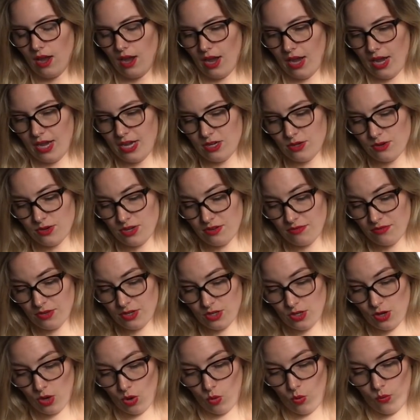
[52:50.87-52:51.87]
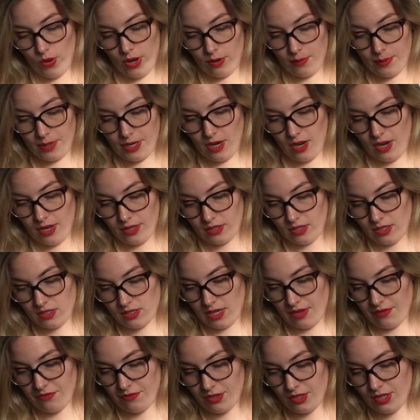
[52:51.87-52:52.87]
I don't even know where we got these.
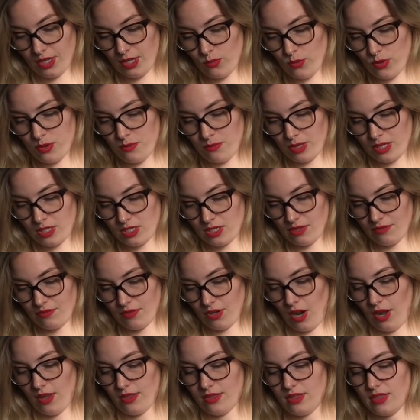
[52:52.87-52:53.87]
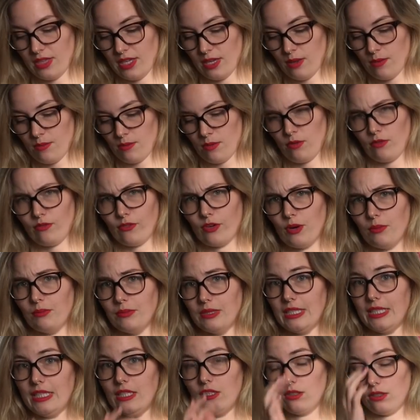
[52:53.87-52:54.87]
I feel like we must have gotten them
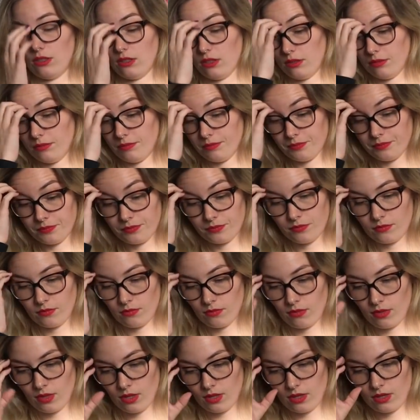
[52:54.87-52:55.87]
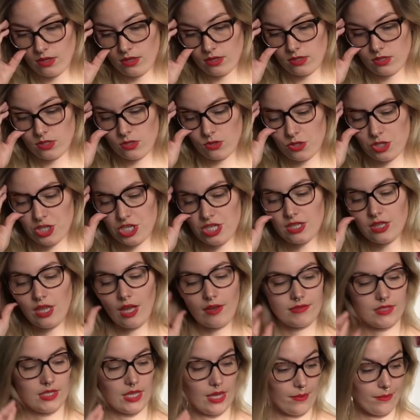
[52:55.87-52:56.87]
from Lidl. So she
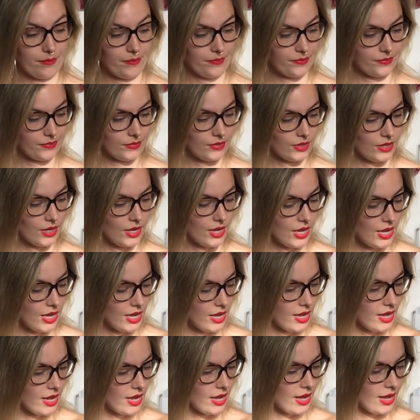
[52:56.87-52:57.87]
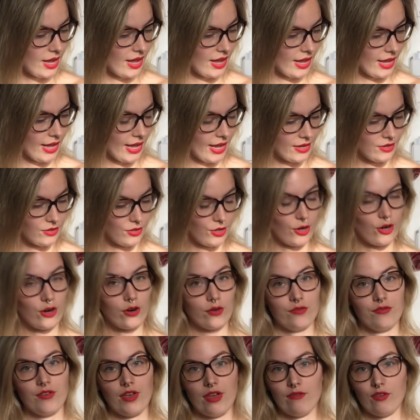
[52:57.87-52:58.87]
loves them. And they're
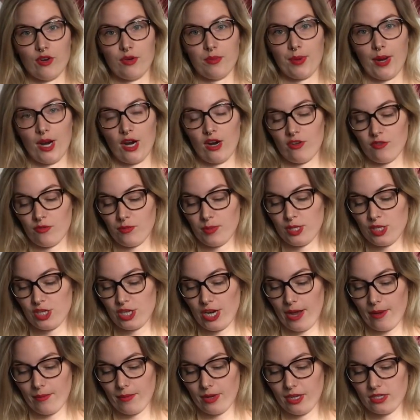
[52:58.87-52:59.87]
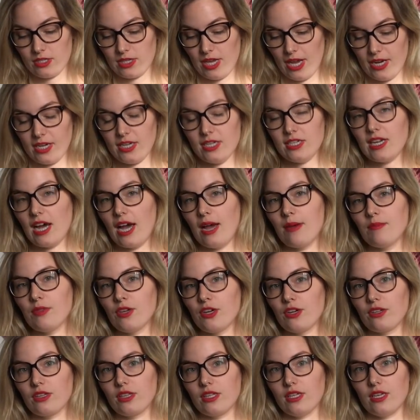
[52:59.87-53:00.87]
her favorite pair of pajamas. Anytime
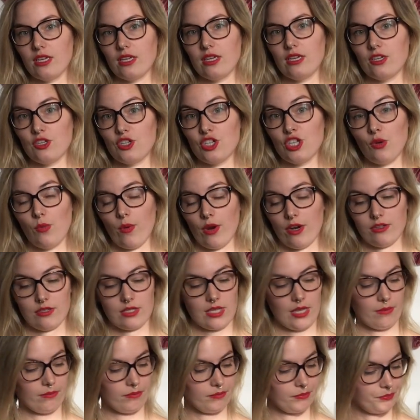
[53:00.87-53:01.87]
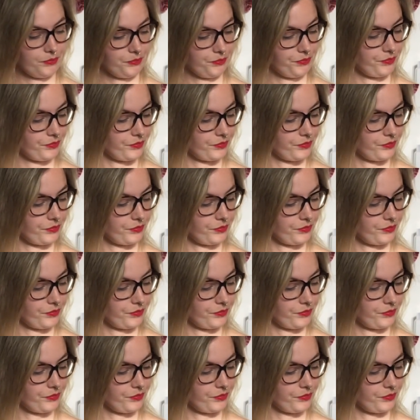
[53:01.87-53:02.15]
they're clean, she wears them.